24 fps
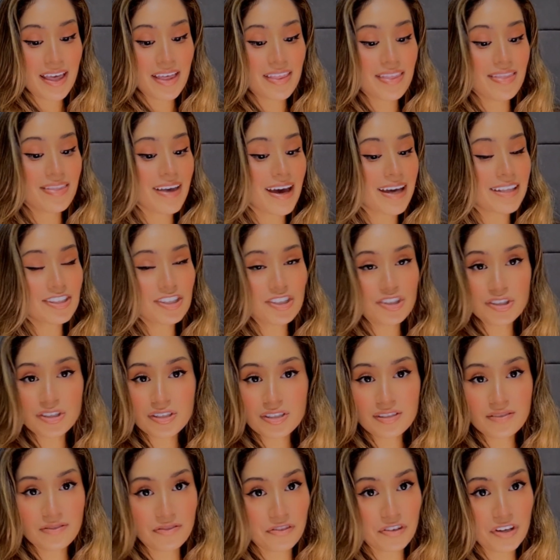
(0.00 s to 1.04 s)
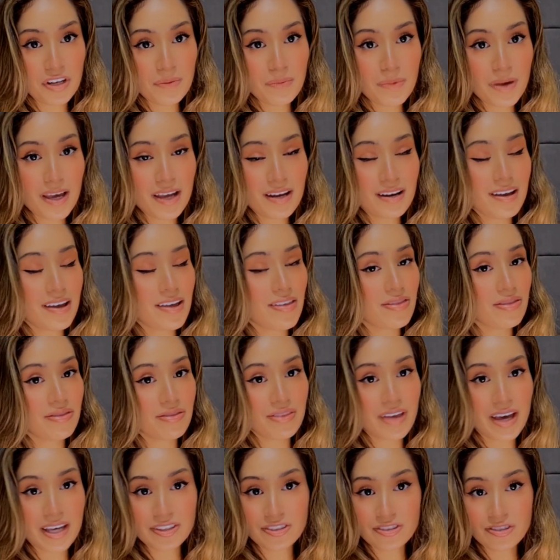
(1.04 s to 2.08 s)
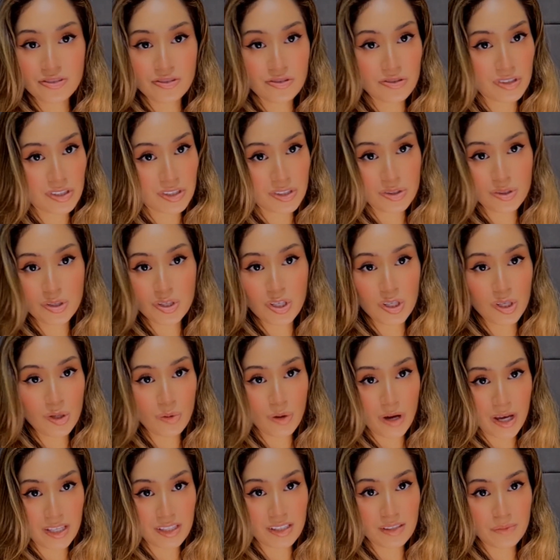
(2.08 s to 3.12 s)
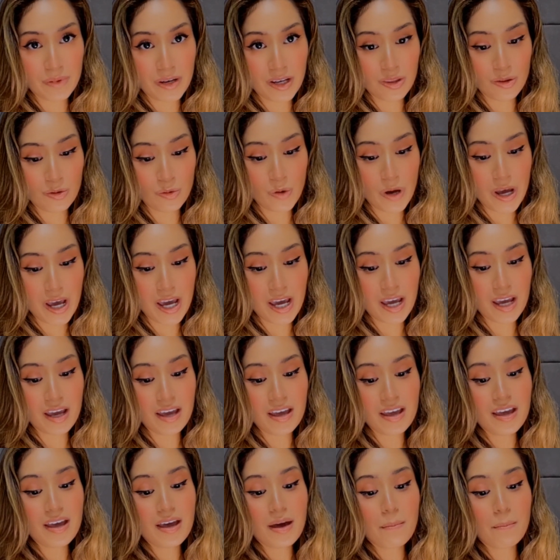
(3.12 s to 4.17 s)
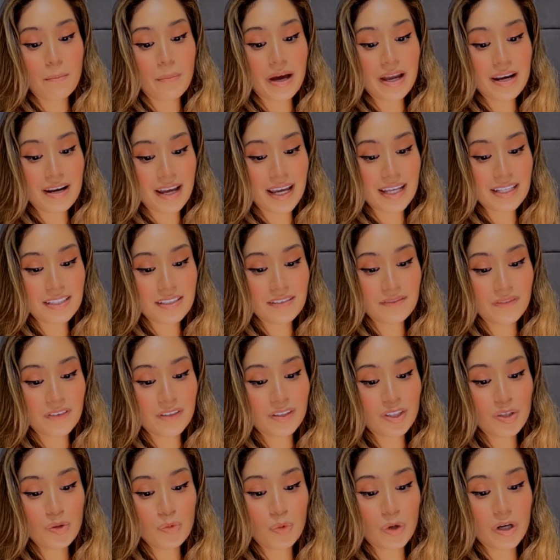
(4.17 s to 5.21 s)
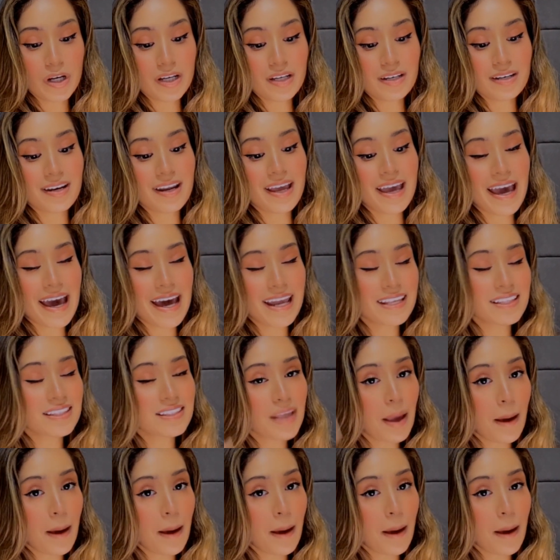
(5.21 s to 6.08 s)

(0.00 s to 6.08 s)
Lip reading: That's just Freeman, and that's just the US, by the way. By 1951, at its